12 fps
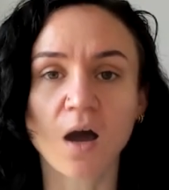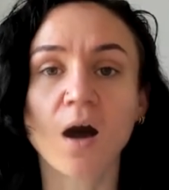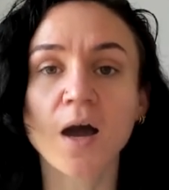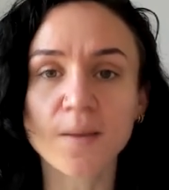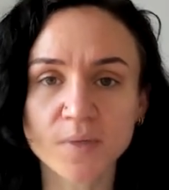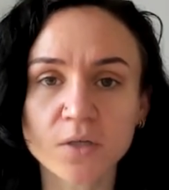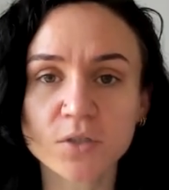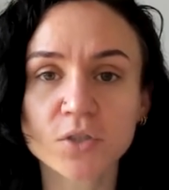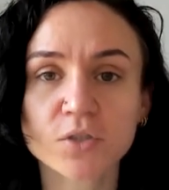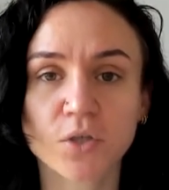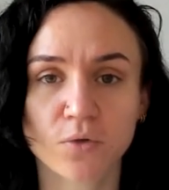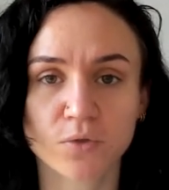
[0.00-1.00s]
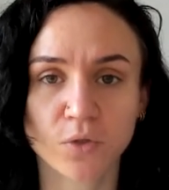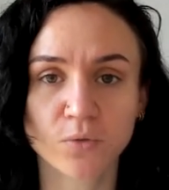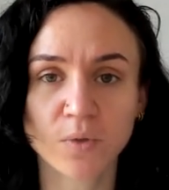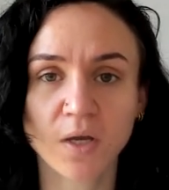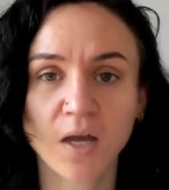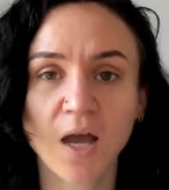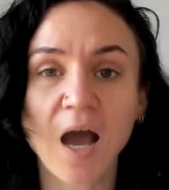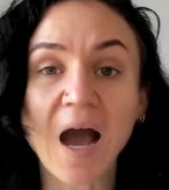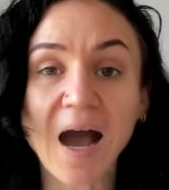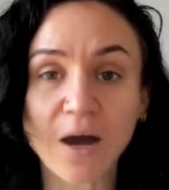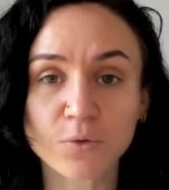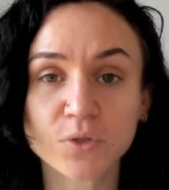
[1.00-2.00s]
I'm going to show you
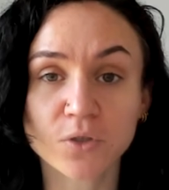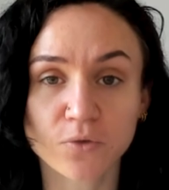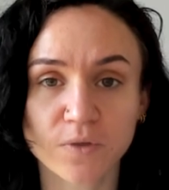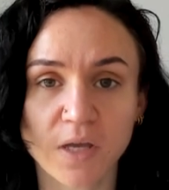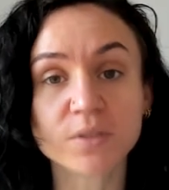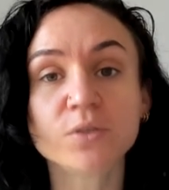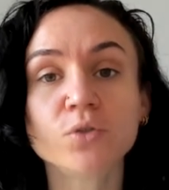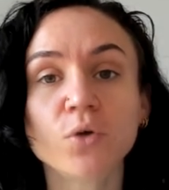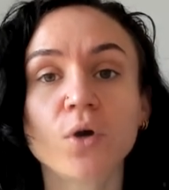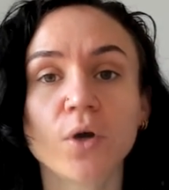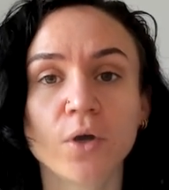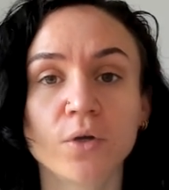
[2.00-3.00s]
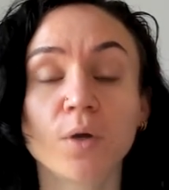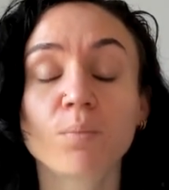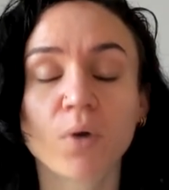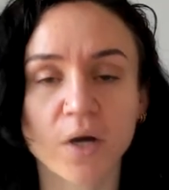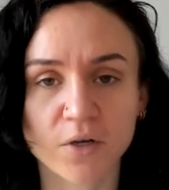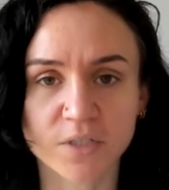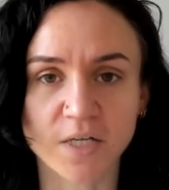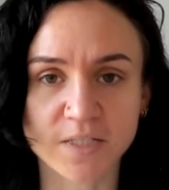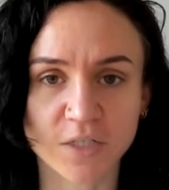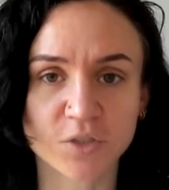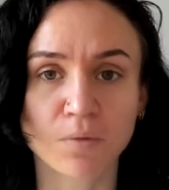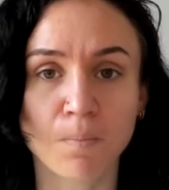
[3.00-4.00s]
how to create your own
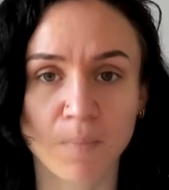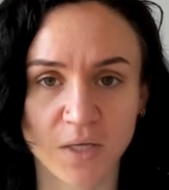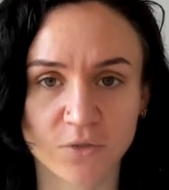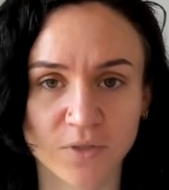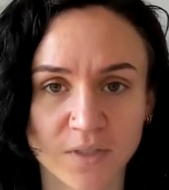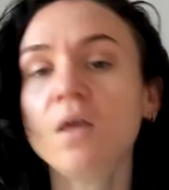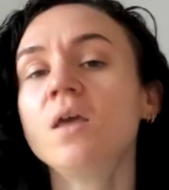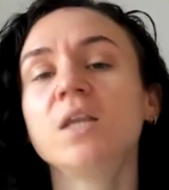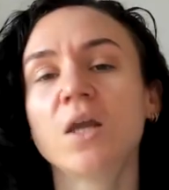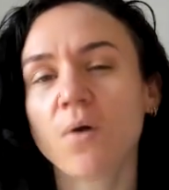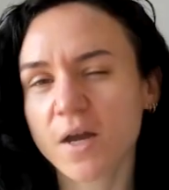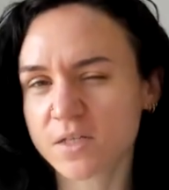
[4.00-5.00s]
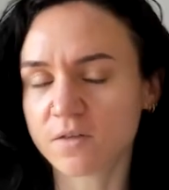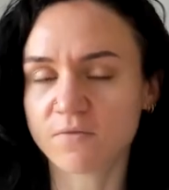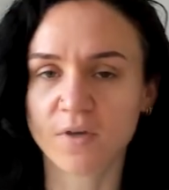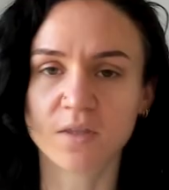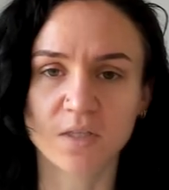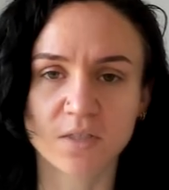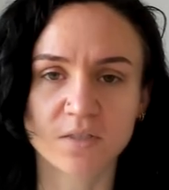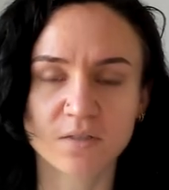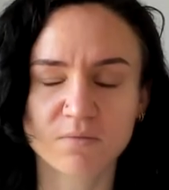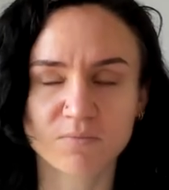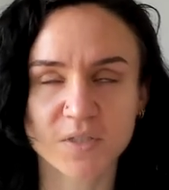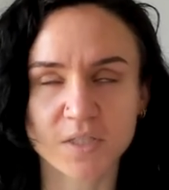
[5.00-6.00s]
prioritization matrix. Now, I didn't invent this.
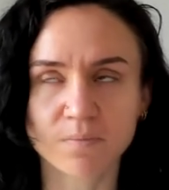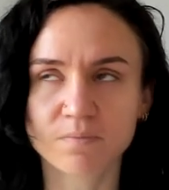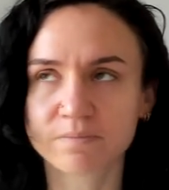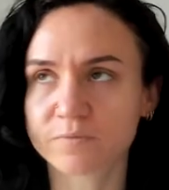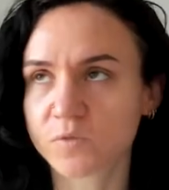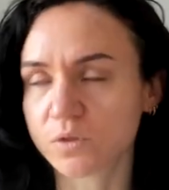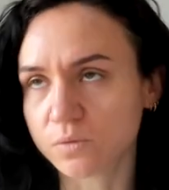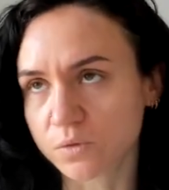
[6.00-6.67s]
Some dude